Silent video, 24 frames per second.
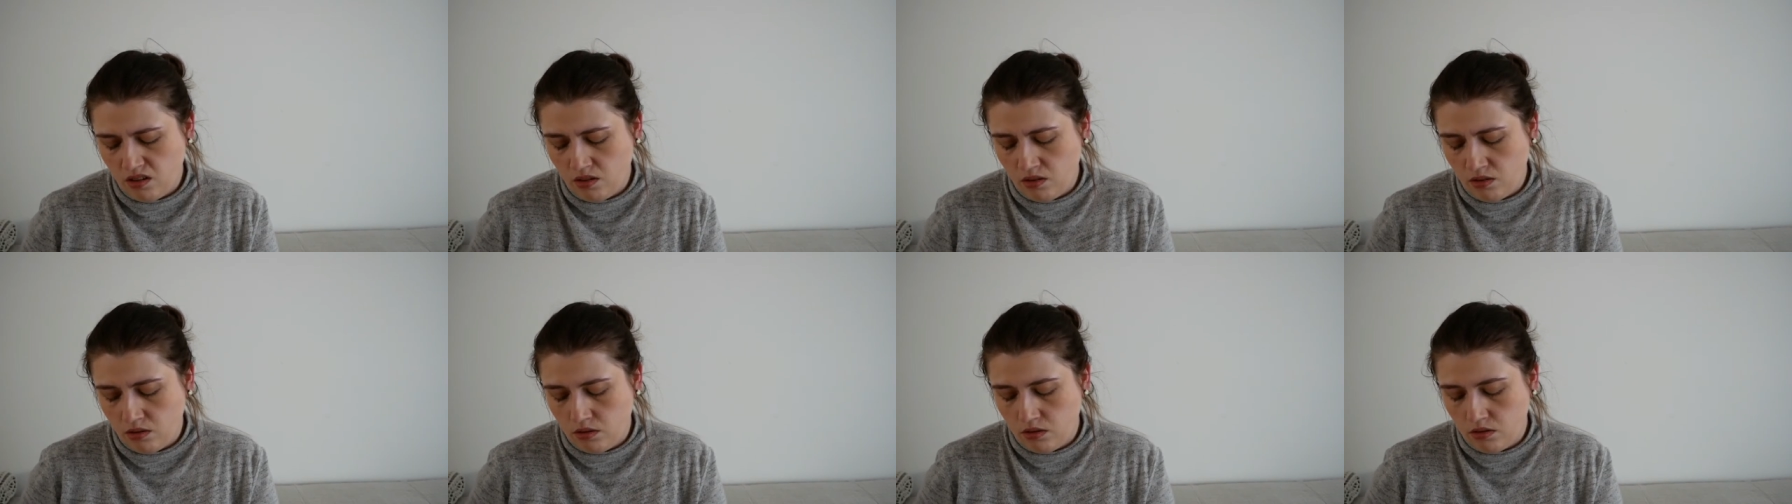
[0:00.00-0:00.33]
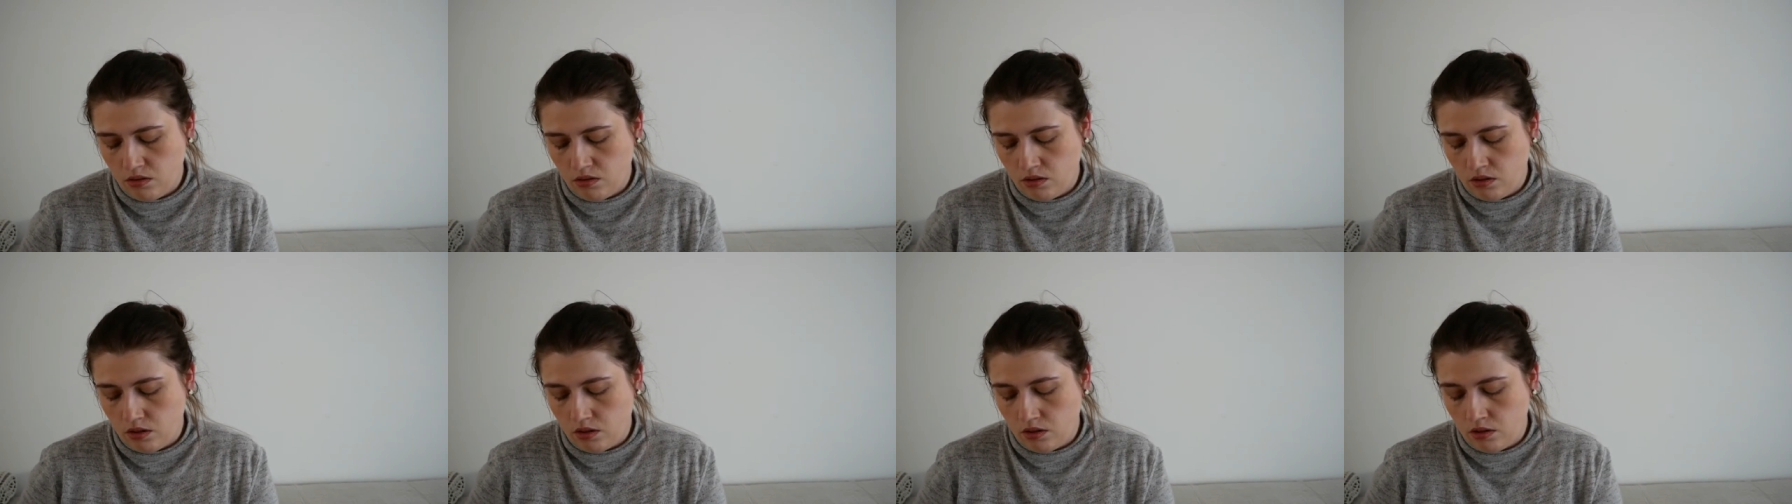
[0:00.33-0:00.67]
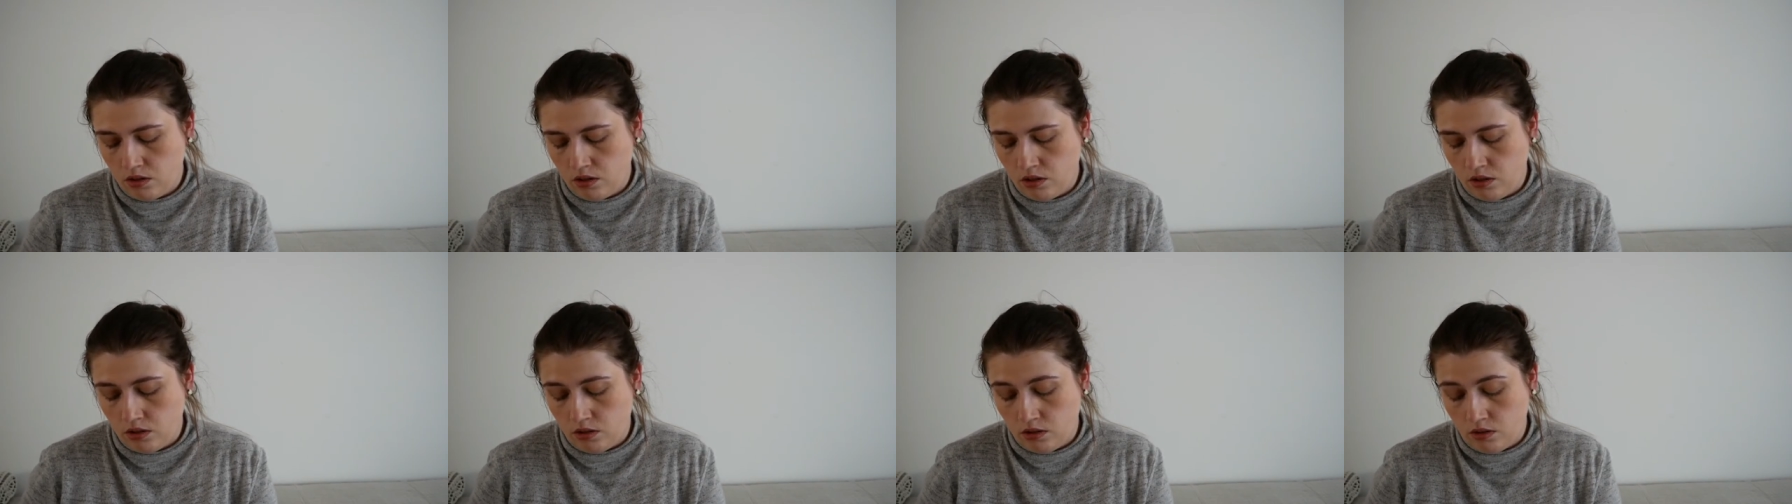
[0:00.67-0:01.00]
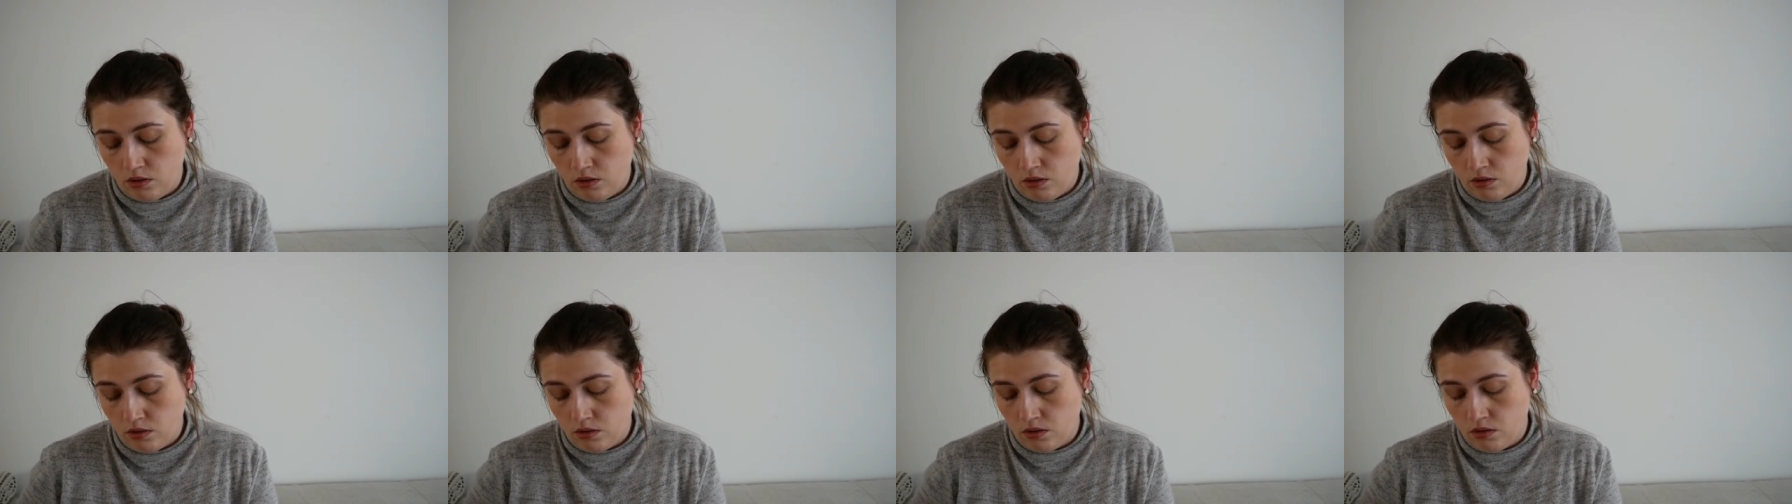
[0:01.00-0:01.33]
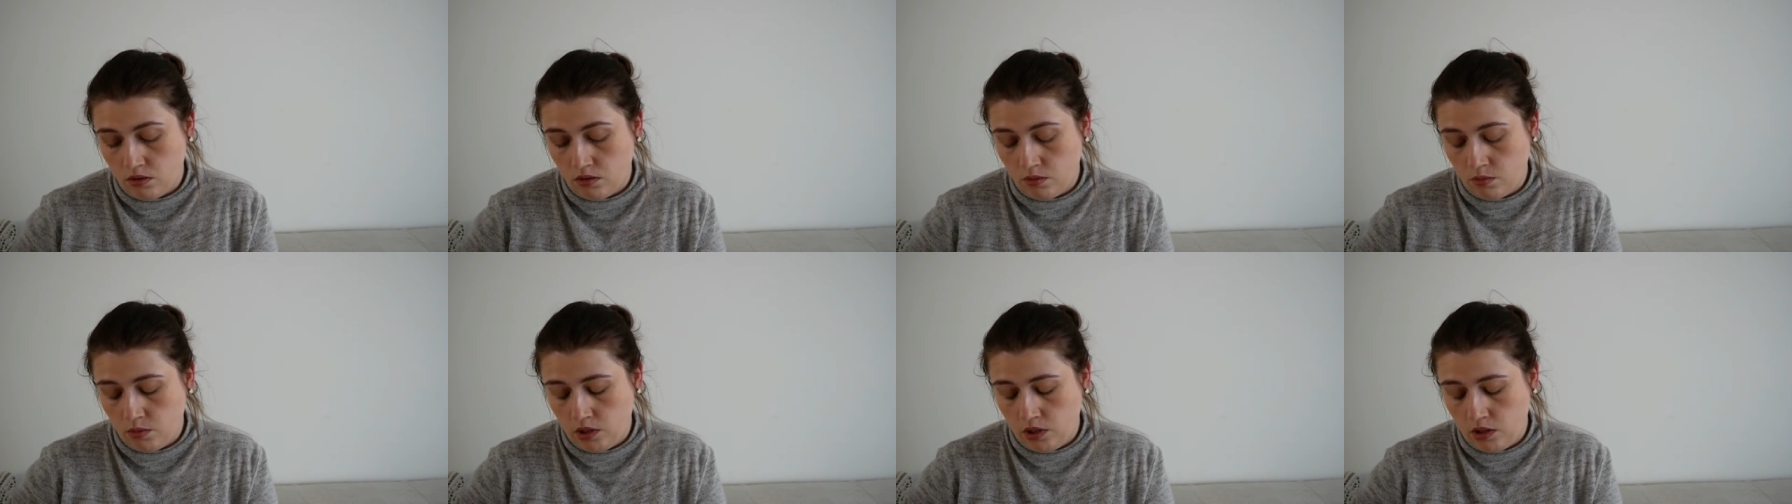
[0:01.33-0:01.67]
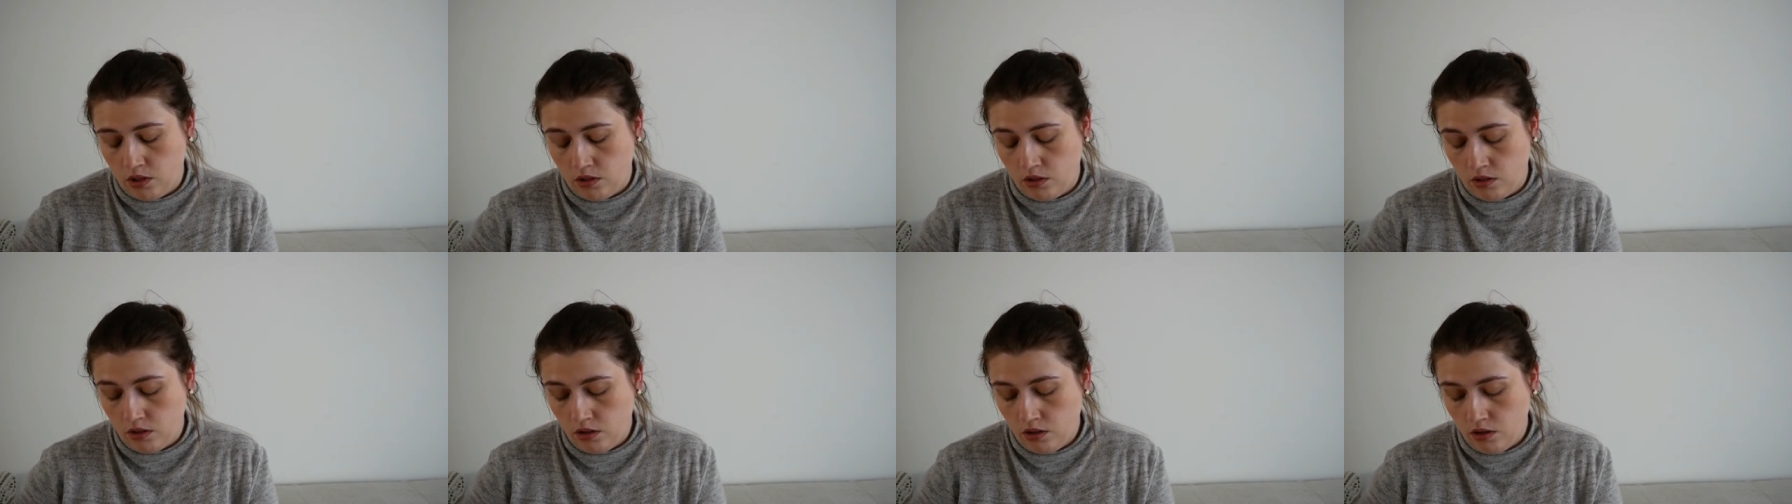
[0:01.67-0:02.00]
Oh, that is not going to be
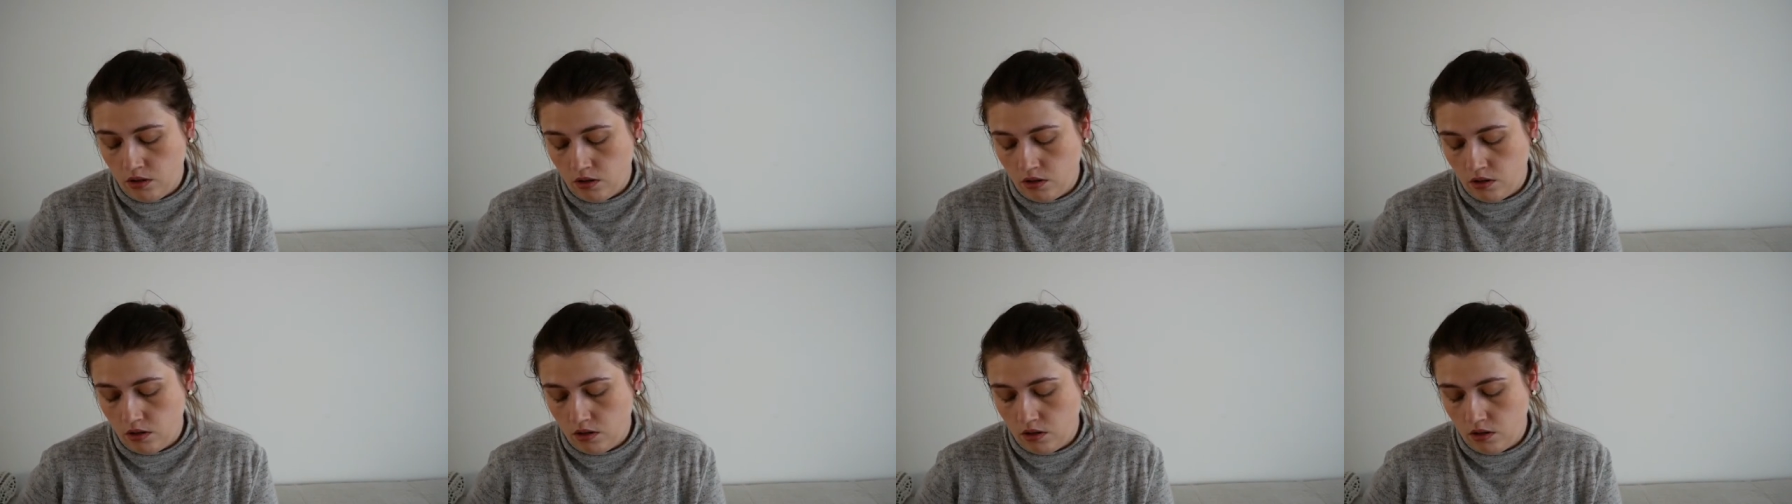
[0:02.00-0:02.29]
easy.